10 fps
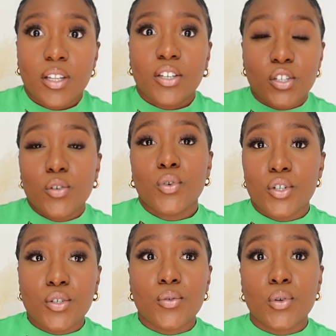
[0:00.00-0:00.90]
you want to
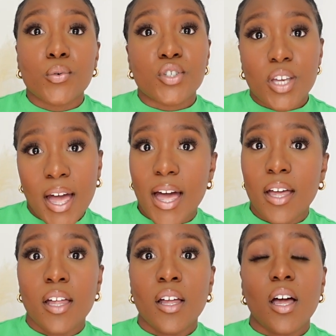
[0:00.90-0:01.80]
do cool shit at.
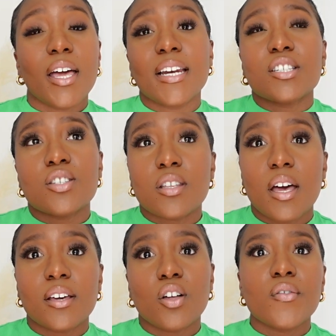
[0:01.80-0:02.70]
And it's just
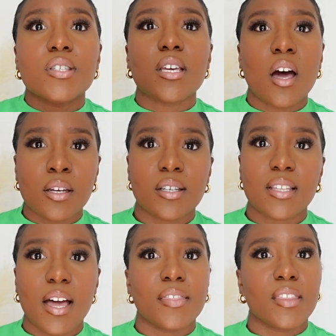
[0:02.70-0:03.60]
like, obviously
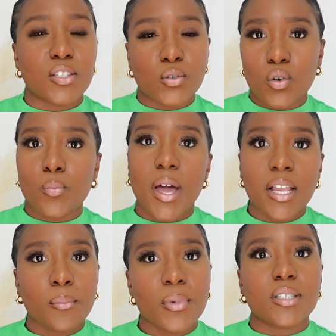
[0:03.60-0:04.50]
understand there's corporate
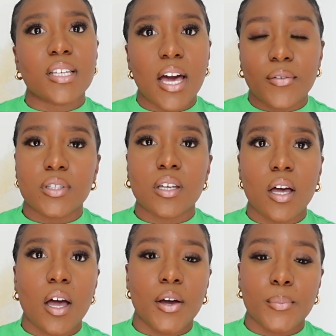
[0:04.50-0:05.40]
elements that you have
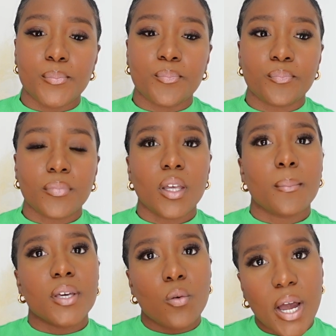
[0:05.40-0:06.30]
to
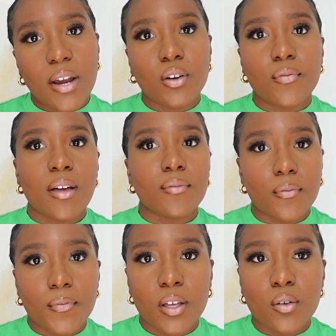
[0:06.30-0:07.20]
be aware of and
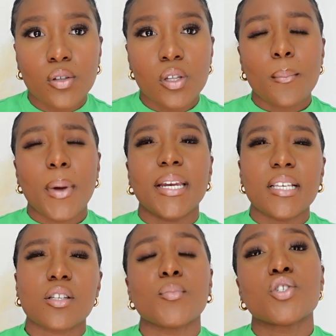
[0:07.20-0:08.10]
fulfill, but at
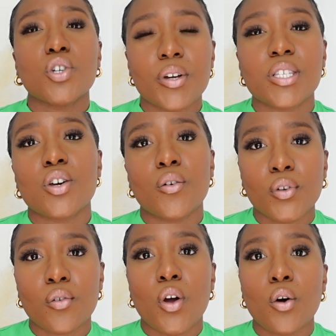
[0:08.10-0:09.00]
least the majority of
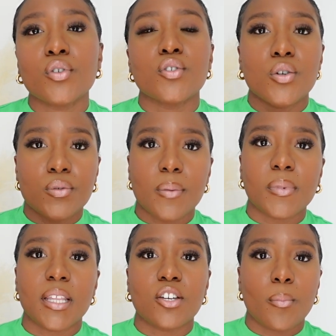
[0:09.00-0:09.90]
your role, you're doing
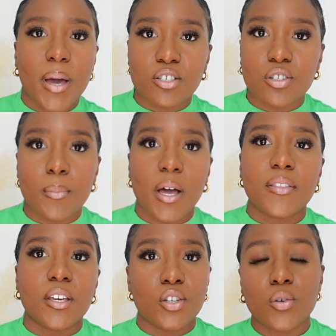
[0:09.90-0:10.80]
something that you're passionate about,
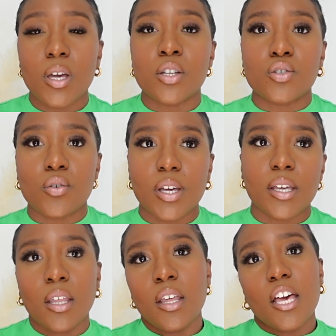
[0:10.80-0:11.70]
that you enjoy.
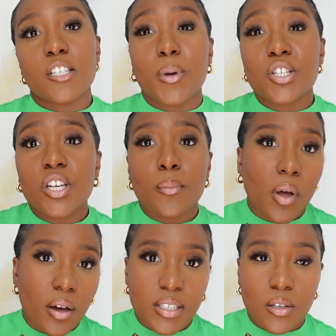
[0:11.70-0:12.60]
Especially in
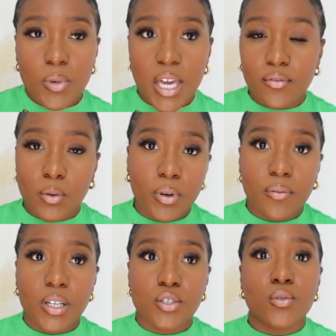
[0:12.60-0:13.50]
marketing, we have the
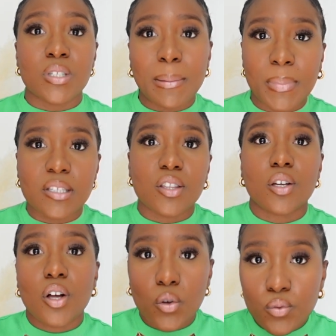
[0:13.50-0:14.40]
privilege to tap into the
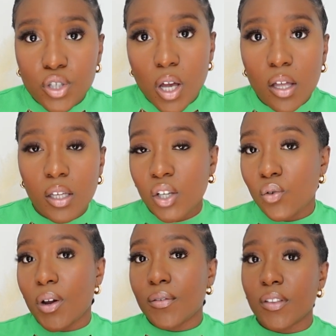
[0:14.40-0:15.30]
culture,
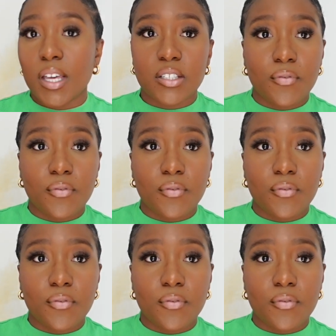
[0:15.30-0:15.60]
whether that's